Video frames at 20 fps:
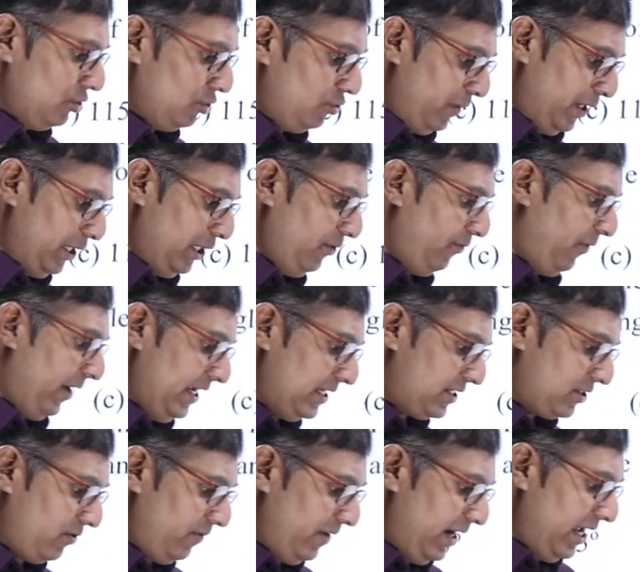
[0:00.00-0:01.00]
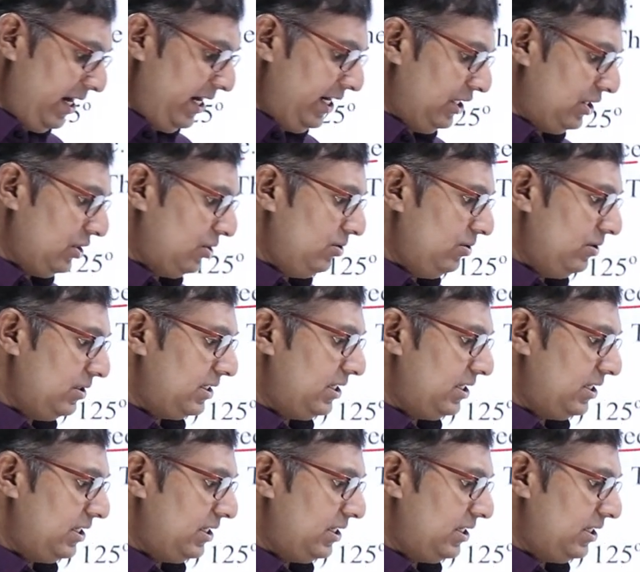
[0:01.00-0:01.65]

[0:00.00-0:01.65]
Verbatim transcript: 25 square into